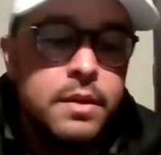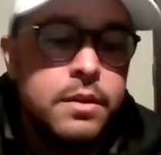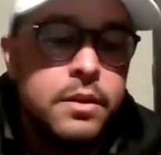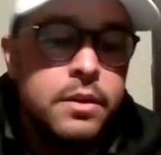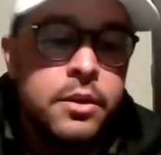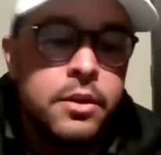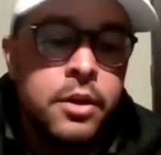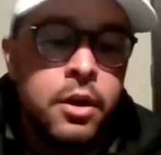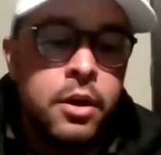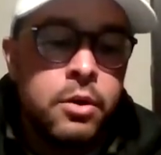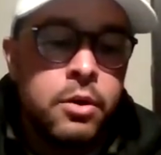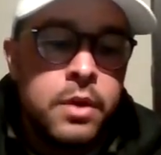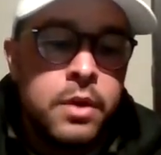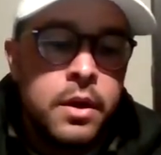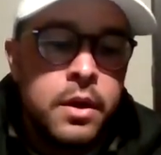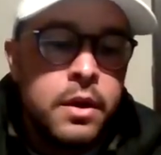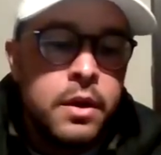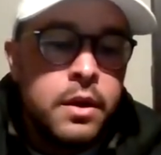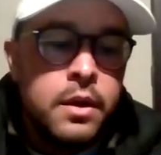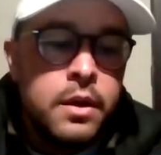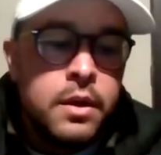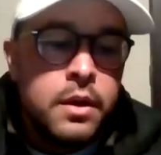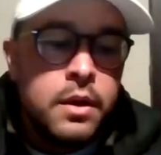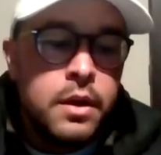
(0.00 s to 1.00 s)

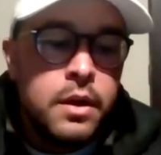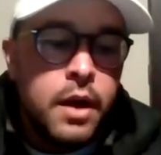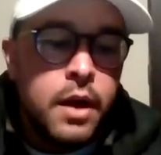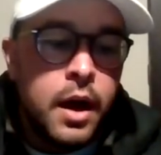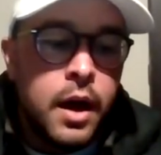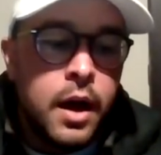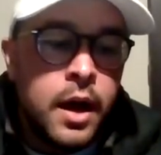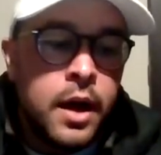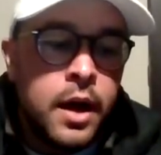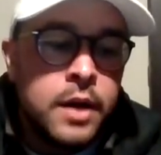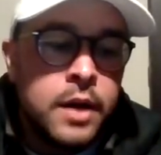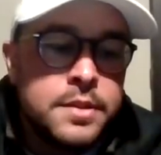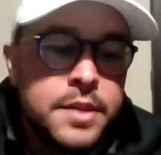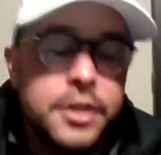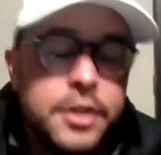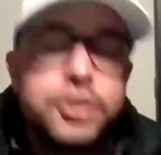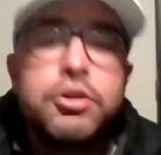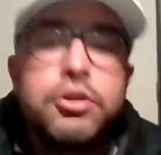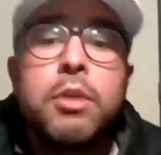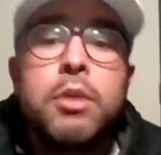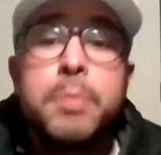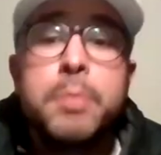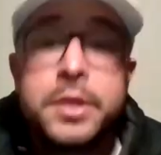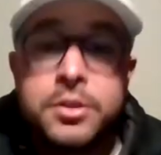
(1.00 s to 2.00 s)
take
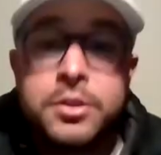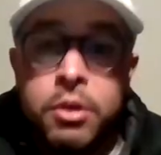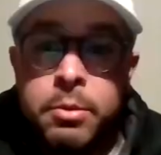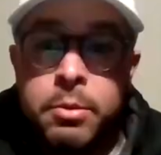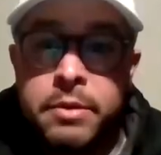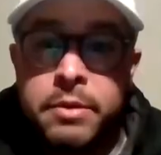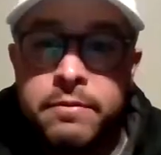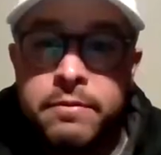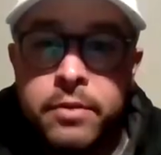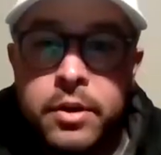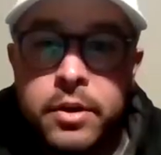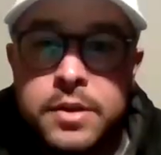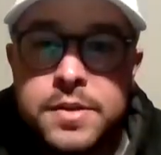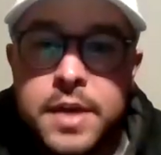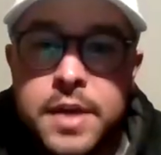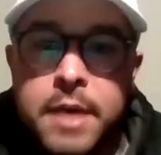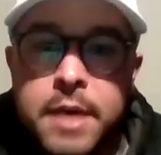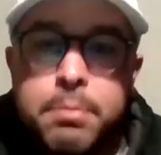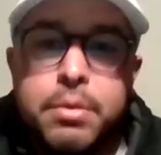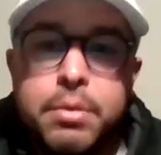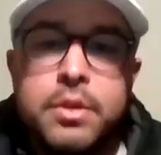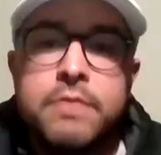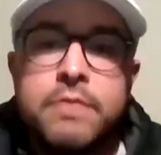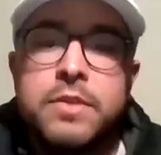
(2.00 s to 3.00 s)
Sean McDermott, for
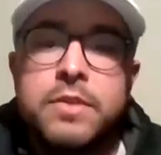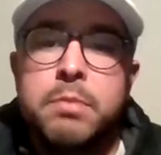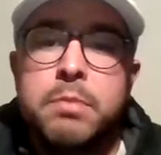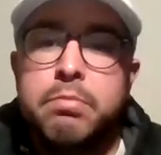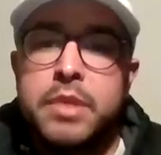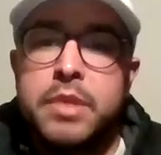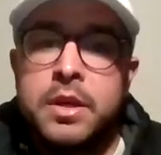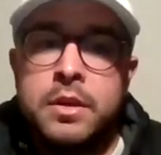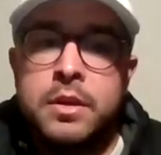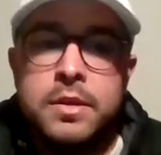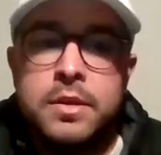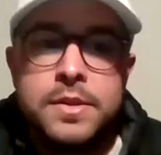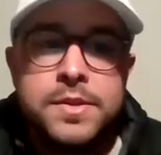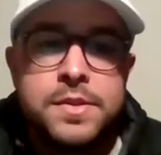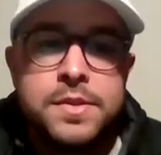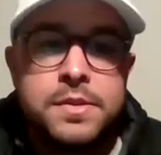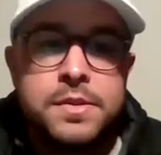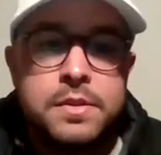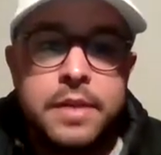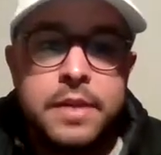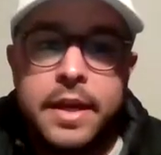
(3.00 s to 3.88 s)
example, of the Bills.